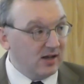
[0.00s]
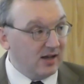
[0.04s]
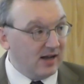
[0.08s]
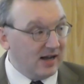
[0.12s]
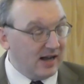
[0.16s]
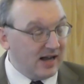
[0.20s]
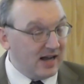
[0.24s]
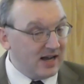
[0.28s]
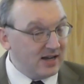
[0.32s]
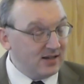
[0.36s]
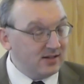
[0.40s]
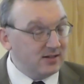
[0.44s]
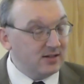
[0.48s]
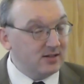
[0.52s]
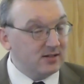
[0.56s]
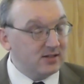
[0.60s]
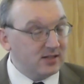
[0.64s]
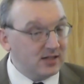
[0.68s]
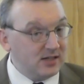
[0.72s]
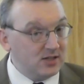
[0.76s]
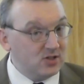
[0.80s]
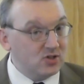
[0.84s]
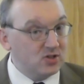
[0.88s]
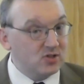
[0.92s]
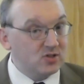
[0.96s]
and it
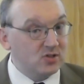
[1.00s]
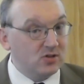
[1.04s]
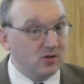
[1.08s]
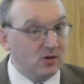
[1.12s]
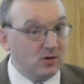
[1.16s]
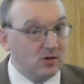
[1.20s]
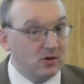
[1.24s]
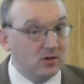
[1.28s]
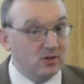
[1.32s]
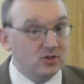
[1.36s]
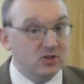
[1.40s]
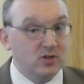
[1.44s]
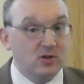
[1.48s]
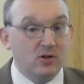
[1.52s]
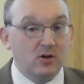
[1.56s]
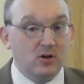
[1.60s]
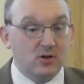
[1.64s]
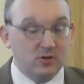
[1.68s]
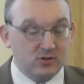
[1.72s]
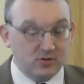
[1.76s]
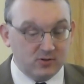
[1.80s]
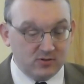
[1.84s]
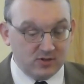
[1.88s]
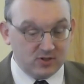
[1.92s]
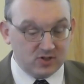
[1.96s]
teaches God's law
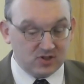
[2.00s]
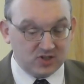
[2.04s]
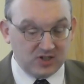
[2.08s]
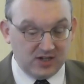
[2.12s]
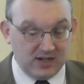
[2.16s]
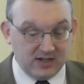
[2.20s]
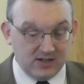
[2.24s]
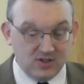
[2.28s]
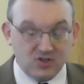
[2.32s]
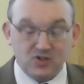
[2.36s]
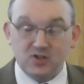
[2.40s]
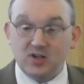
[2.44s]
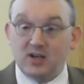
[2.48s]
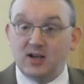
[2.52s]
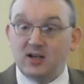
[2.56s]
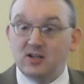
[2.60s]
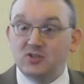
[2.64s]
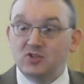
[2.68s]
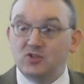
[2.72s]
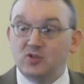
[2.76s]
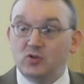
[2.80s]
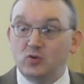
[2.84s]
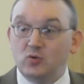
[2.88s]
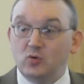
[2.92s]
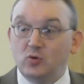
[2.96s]
to the saints as
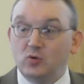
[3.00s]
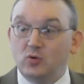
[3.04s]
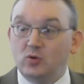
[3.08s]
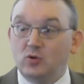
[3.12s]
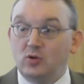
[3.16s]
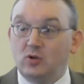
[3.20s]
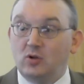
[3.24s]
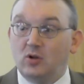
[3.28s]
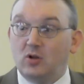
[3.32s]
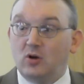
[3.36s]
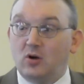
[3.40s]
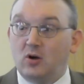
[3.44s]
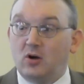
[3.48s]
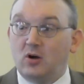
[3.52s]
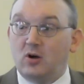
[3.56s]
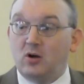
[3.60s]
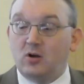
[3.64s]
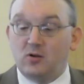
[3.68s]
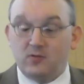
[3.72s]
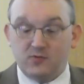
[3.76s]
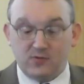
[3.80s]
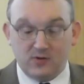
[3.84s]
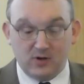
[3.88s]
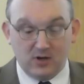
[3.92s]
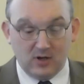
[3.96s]
the rule
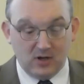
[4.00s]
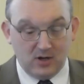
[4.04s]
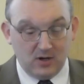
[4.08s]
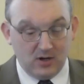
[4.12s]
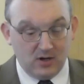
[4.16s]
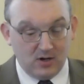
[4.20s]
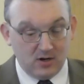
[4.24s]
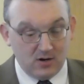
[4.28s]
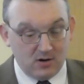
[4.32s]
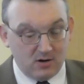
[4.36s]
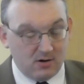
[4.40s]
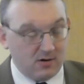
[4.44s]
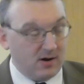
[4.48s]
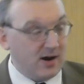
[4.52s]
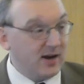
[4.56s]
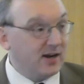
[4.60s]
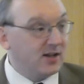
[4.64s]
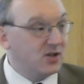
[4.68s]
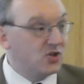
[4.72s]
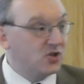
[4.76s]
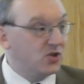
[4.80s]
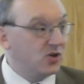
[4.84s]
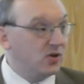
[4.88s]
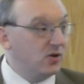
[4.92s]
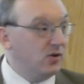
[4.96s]
of
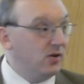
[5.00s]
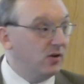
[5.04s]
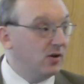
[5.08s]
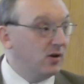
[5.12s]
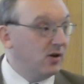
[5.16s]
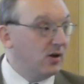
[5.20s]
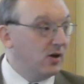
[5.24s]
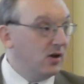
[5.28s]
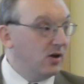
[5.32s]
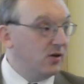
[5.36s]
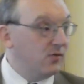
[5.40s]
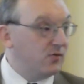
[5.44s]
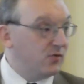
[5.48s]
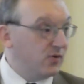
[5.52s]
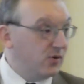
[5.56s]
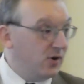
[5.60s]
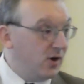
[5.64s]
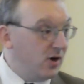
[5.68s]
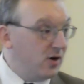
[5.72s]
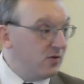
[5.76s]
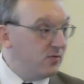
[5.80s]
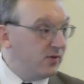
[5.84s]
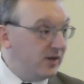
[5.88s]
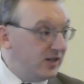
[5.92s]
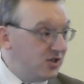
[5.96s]
gratitude for
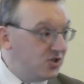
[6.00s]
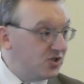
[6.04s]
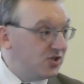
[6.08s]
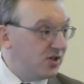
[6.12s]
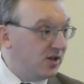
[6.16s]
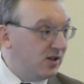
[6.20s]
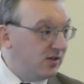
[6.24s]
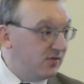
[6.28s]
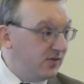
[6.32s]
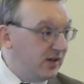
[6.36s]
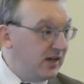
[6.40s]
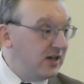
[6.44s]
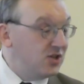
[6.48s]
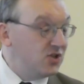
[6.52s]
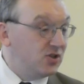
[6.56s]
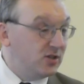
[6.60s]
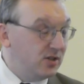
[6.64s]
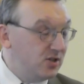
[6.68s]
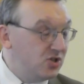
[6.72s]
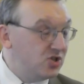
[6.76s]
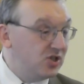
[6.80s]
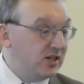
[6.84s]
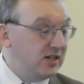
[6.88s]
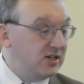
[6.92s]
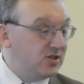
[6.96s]
our rich salvation
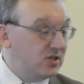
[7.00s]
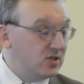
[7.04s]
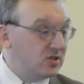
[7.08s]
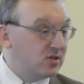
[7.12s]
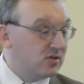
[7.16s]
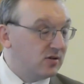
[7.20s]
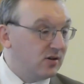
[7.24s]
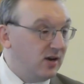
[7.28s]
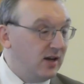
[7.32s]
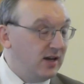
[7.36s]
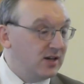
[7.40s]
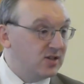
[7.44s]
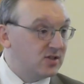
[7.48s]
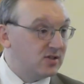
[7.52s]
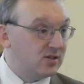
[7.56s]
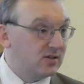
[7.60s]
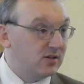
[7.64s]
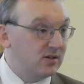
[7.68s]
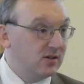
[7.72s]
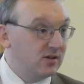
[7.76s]
in Jesus Christ.